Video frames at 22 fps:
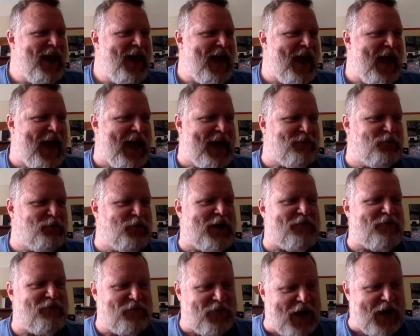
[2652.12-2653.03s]
And when
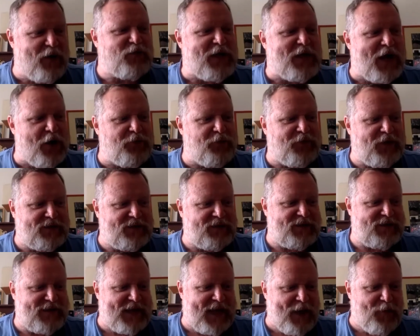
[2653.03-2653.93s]
I found out that
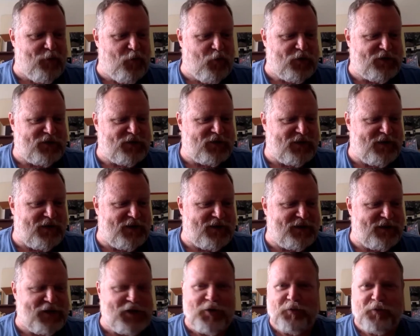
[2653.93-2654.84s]
Sam was
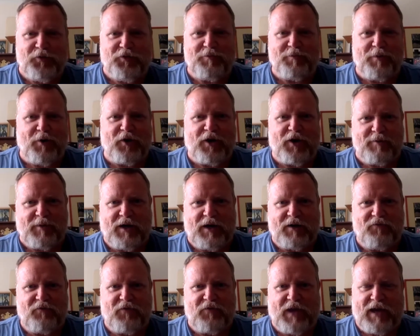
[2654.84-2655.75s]
a huge
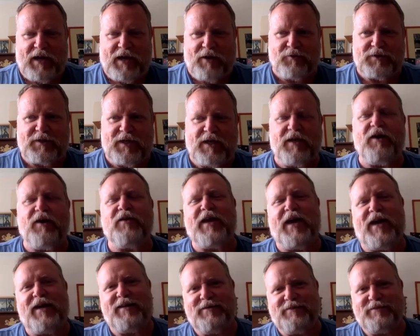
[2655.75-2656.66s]
Pokemon fan, I was like,
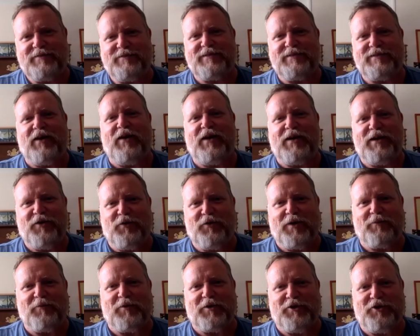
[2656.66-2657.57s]
okay, now I know
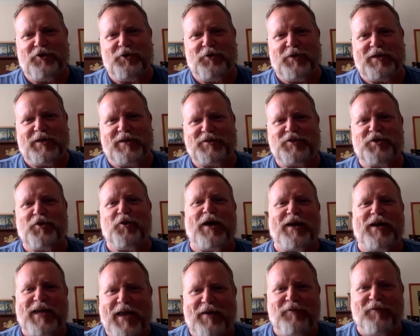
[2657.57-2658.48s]
what I'm going to do with it. So
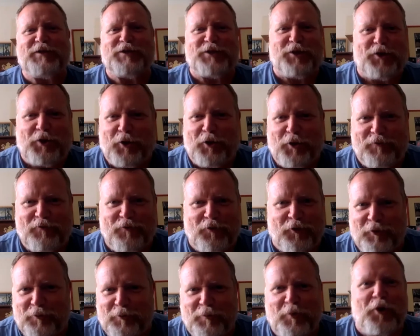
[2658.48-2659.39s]
I gave it to her
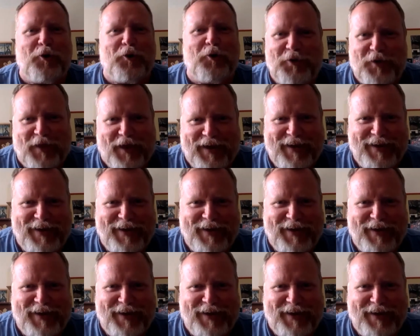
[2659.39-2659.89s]
for her birthday,